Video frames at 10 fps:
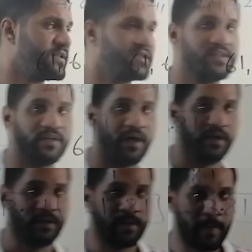and
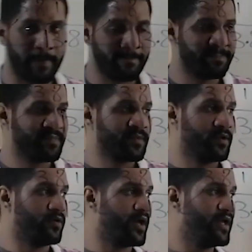69.
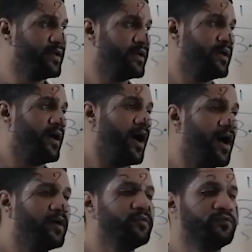Okay,
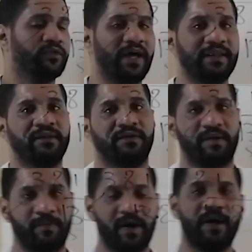how to get
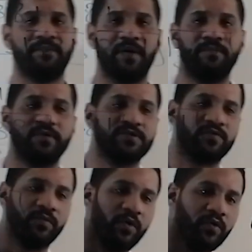the prime numbers
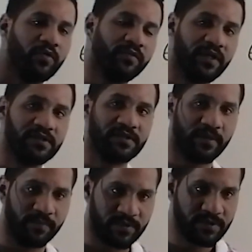from all of these
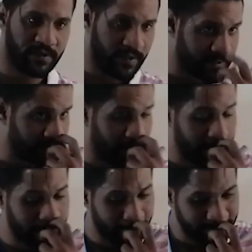numbers? Let's
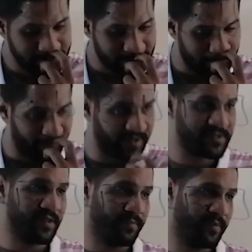take them step by
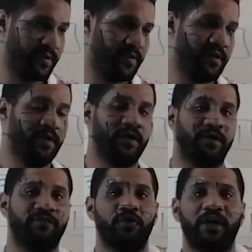step.
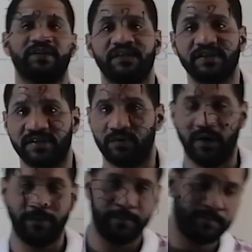If you look at
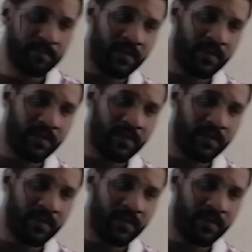61,